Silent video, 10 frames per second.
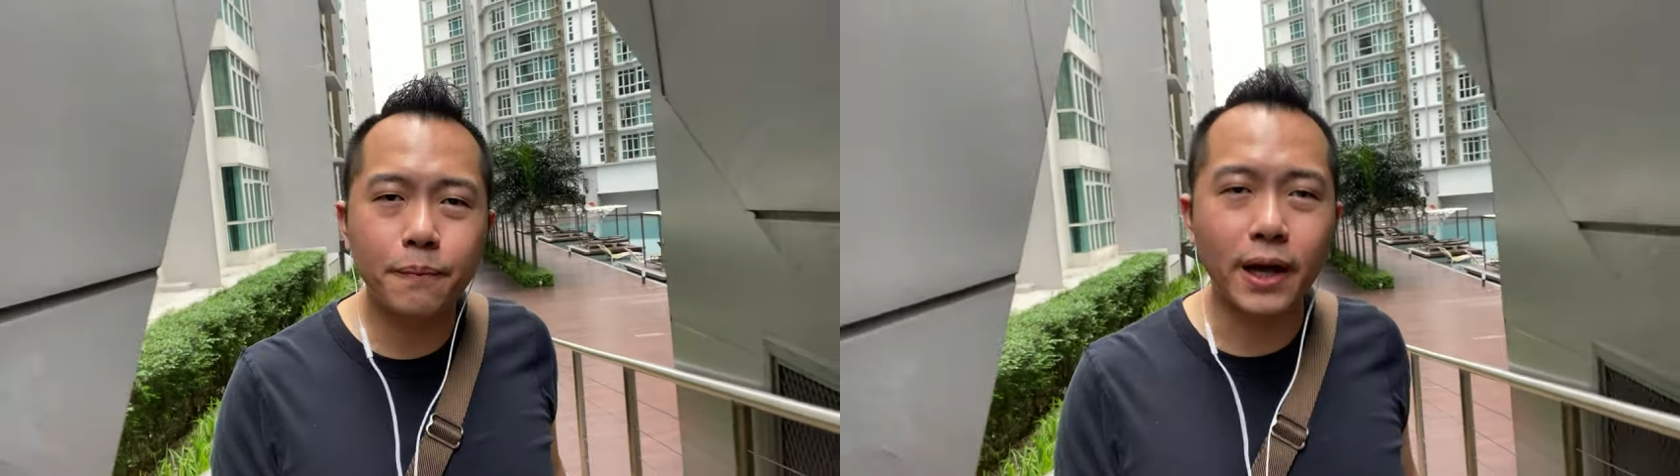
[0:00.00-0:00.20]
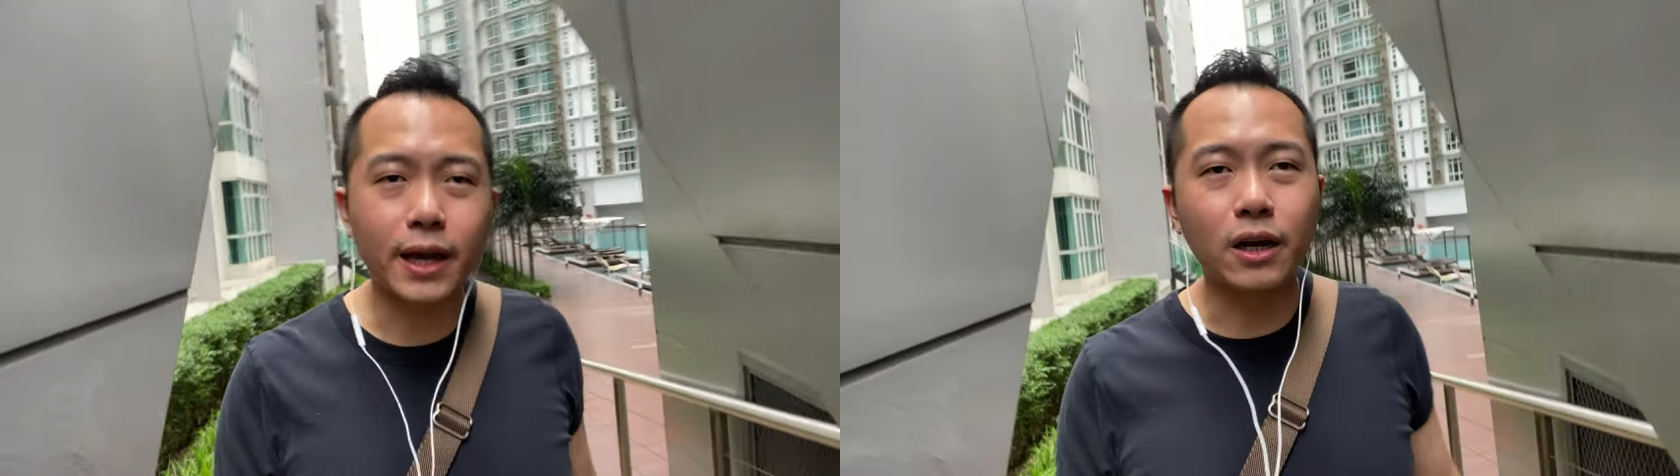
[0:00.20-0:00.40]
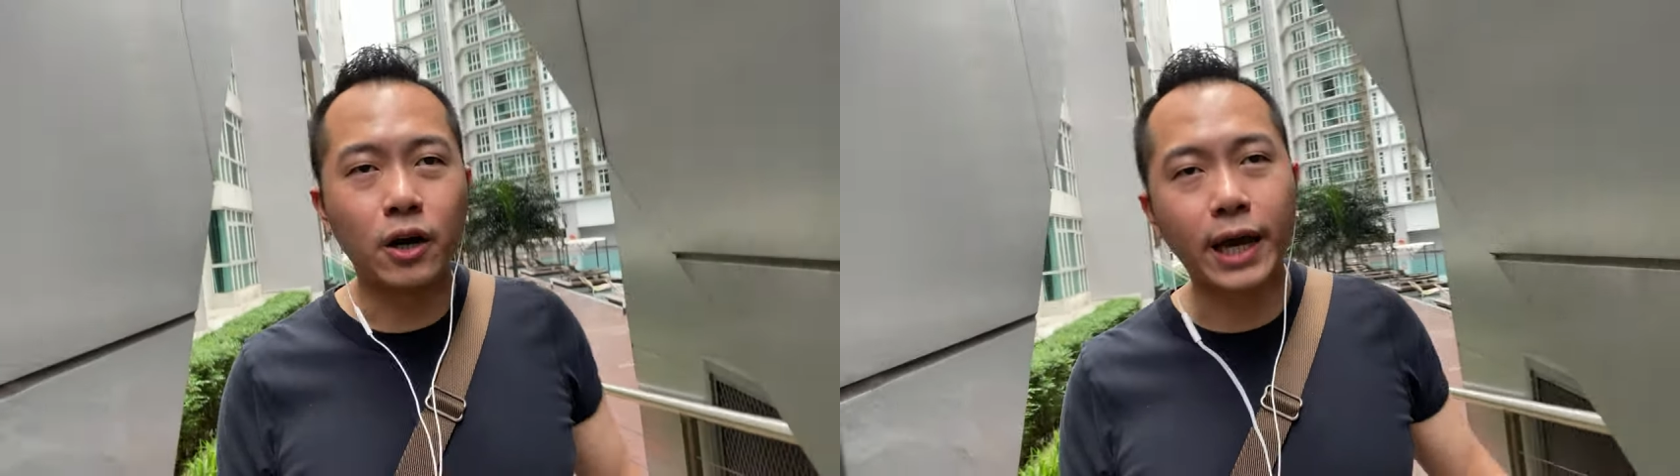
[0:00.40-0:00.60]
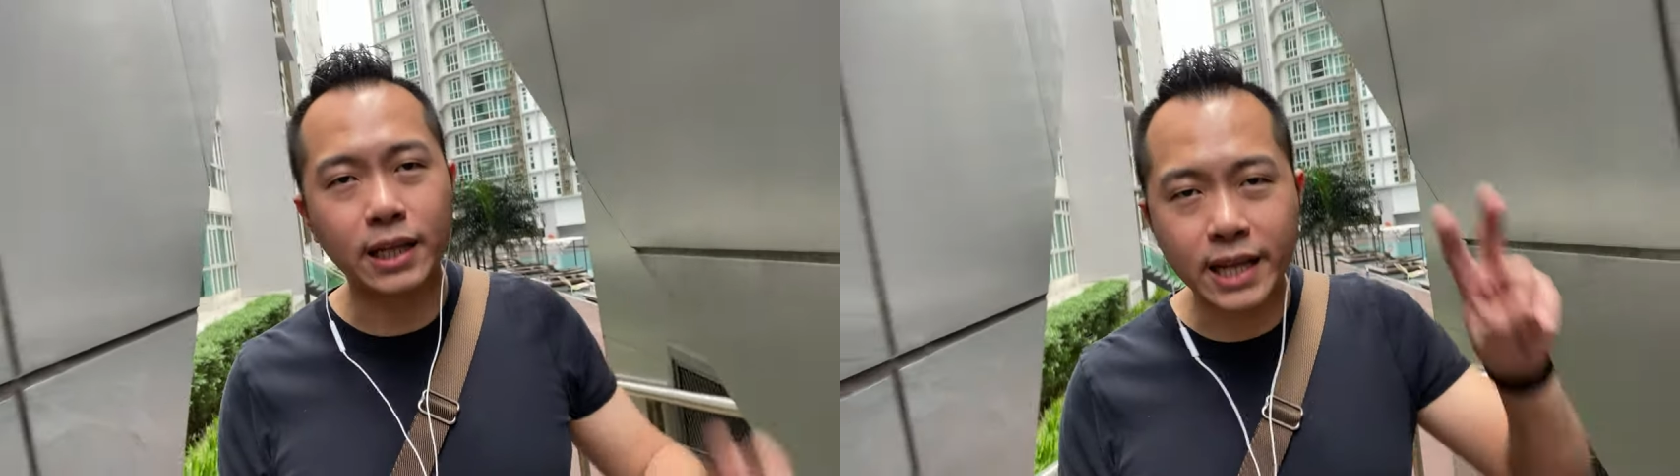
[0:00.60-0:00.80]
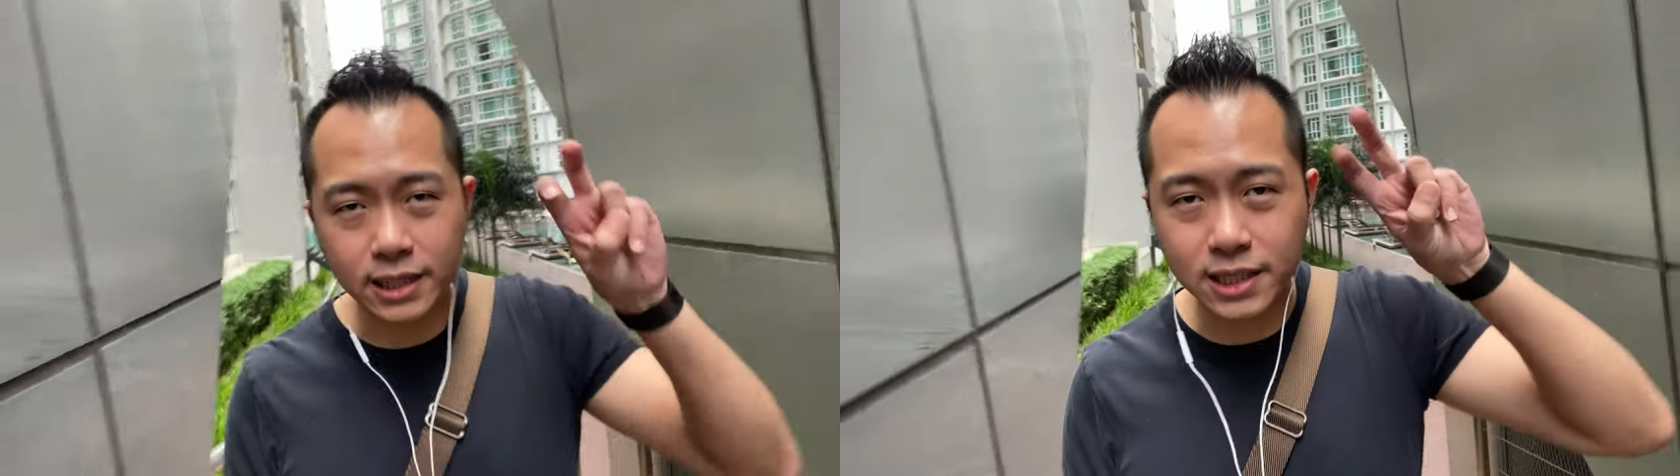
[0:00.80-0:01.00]
like, okay,
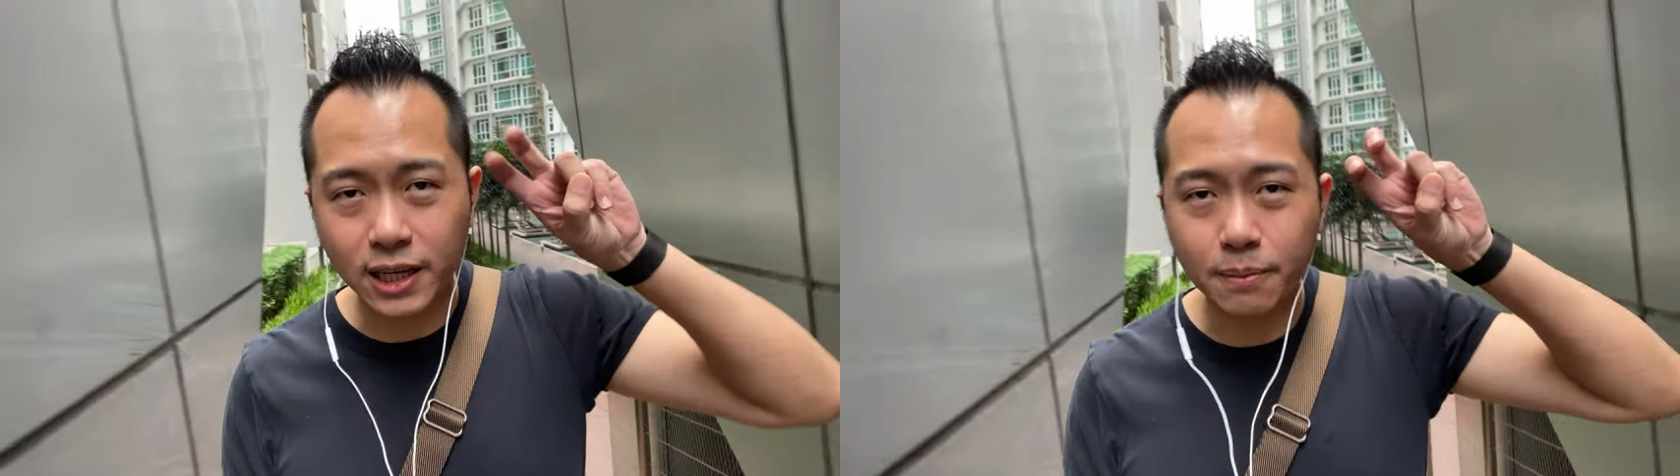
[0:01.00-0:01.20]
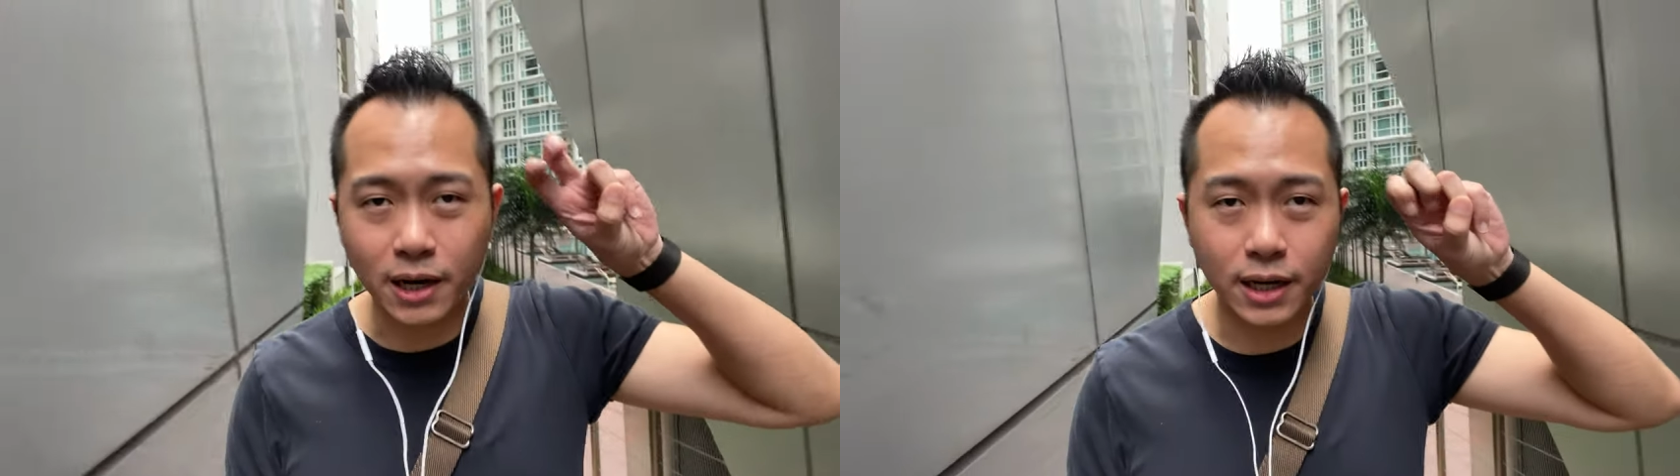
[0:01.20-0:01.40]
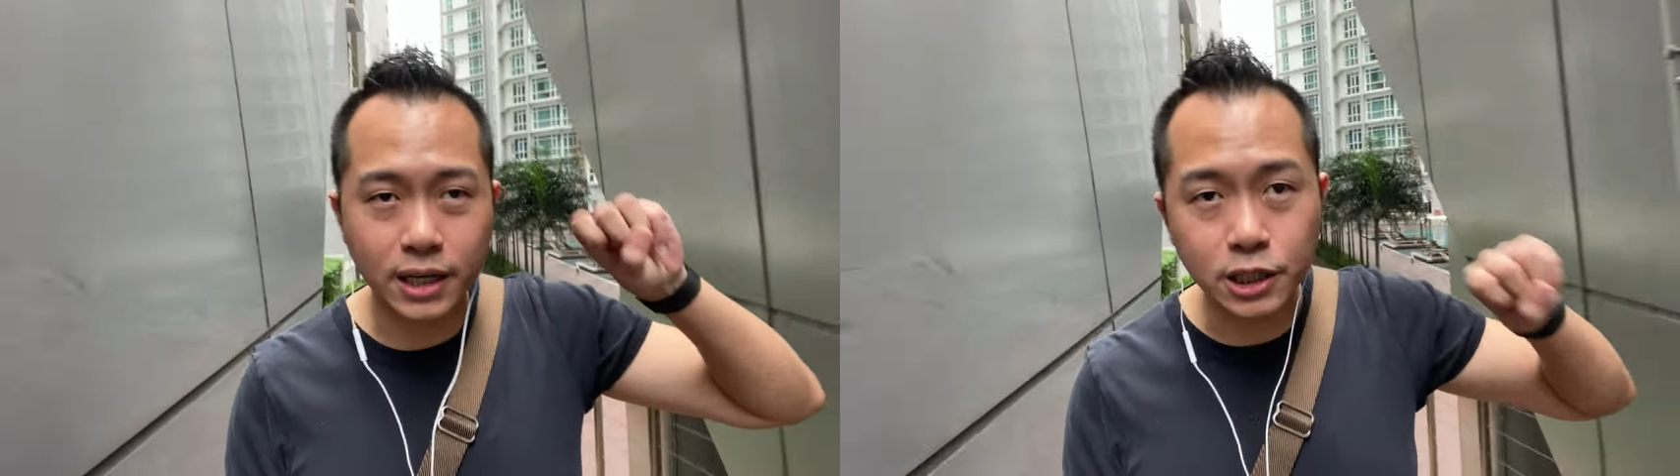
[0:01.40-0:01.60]
testing market.